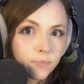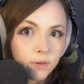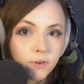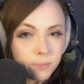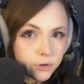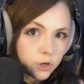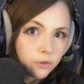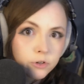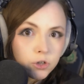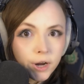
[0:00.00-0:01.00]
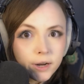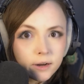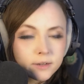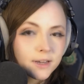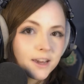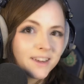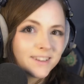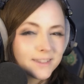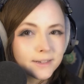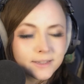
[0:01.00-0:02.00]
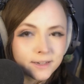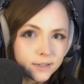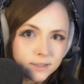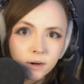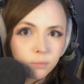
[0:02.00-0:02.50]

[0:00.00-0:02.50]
Vipers on the train. It's like snakes on a